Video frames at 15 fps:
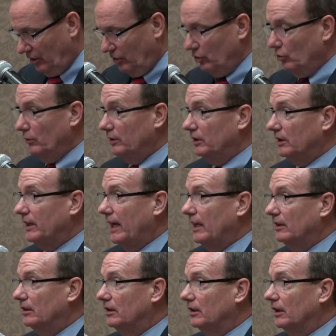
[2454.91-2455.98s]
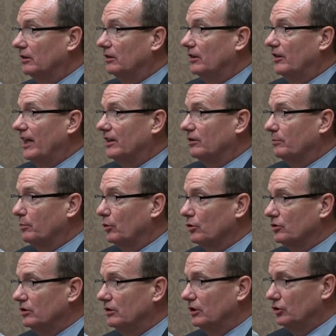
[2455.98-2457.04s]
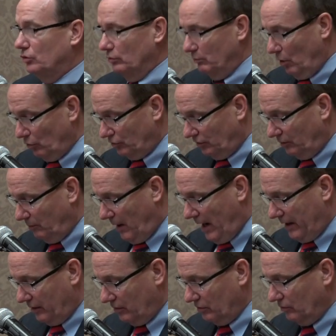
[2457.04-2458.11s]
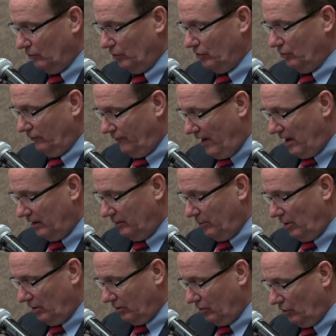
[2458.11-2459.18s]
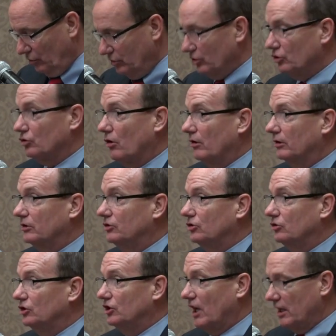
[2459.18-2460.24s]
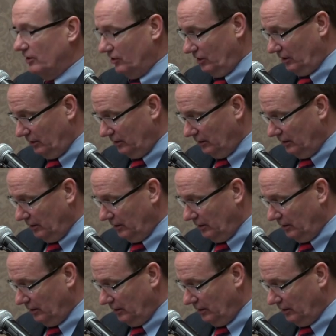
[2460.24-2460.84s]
you indicated that the person that you most admire was your volleyball coach, Shauna Johnson,